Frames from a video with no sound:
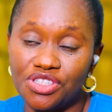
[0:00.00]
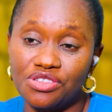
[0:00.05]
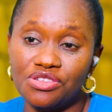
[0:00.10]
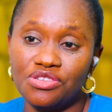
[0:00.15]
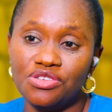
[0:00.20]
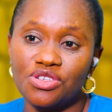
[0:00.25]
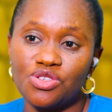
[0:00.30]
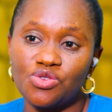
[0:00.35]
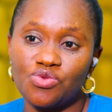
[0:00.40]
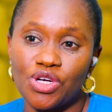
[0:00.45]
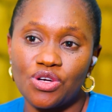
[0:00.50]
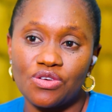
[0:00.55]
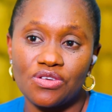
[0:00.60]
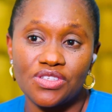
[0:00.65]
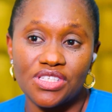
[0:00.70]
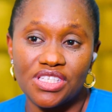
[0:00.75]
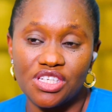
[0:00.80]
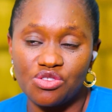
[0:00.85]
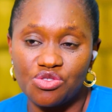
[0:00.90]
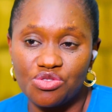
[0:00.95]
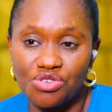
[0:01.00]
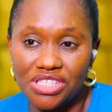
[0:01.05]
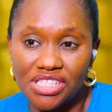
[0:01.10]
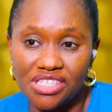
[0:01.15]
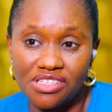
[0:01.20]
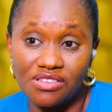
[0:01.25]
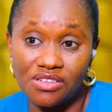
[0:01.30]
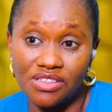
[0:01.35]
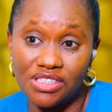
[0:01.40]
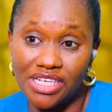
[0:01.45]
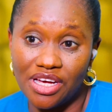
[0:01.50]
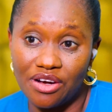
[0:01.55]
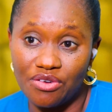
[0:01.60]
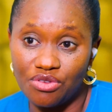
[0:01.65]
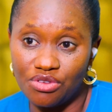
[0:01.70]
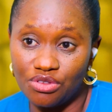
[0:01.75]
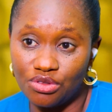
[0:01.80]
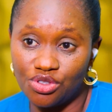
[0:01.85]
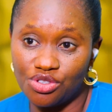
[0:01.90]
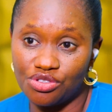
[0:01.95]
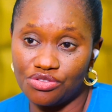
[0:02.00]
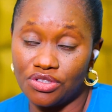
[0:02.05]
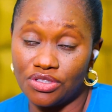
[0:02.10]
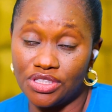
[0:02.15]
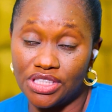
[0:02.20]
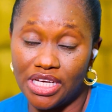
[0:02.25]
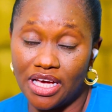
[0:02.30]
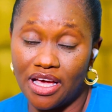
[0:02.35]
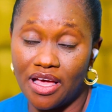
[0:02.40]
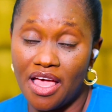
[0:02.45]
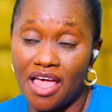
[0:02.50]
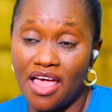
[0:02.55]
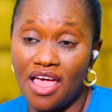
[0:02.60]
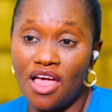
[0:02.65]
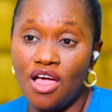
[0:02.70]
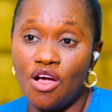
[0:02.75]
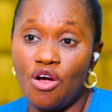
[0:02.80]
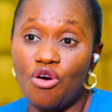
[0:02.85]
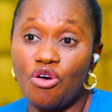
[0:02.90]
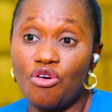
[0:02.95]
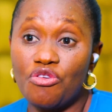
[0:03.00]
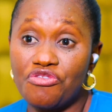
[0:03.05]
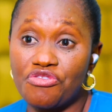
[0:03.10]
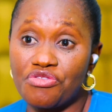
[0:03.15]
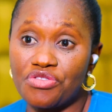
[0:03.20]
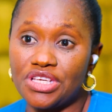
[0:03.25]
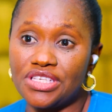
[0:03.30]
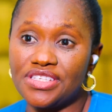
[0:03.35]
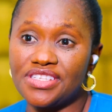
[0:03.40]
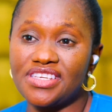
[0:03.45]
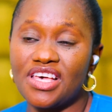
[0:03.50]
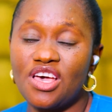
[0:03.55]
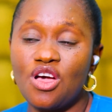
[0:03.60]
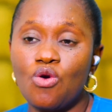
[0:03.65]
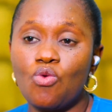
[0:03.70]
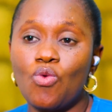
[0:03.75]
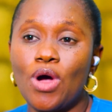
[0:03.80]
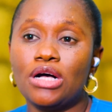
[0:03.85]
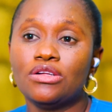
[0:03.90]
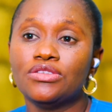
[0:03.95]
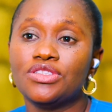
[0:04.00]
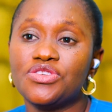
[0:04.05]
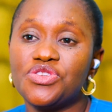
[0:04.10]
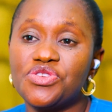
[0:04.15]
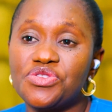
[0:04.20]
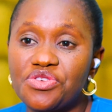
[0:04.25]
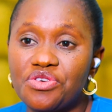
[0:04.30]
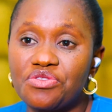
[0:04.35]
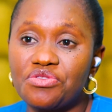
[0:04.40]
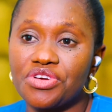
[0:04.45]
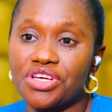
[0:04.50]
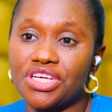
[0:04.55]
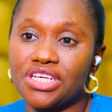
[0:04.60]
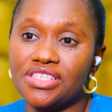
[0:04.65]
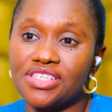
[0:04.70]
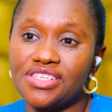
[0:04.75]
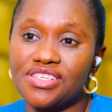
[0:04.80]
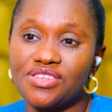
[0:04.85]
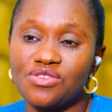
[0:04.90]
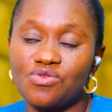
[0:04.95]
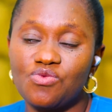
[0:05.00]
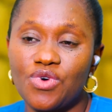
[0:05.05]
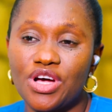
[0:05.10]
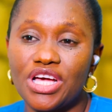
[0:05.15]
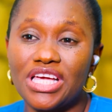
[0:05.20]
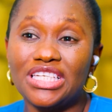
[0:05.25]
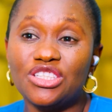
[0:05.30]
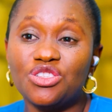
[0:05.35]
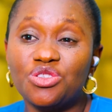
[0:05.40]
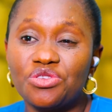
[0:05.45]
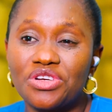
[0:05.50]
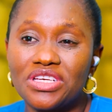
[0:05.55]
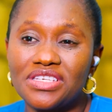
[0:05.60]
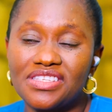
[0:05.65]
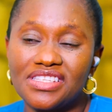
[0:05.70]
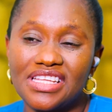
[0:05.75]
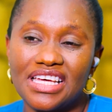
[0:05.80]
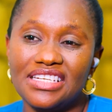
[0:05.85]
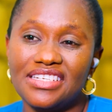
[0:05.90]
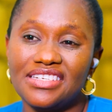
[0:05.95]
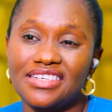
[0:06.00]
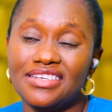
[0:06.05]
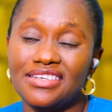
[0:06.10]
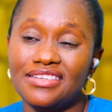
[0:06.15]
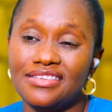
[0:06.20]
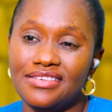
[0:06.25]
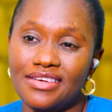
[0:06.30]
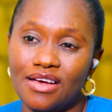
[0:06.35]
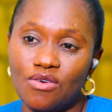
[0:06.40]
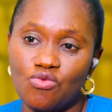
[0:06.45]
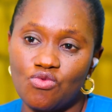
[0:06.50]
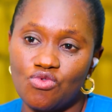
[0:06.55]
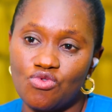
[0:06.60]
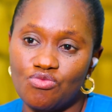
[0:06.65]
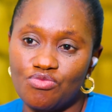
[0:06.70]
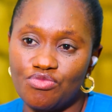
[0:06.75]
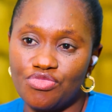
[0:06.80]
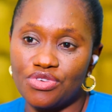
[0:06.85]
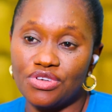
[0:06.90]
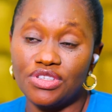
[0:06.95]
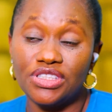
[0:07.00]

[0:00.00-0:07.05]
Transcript: The donors were concentrating on their ovaries, while the surrogates were interested in their womb,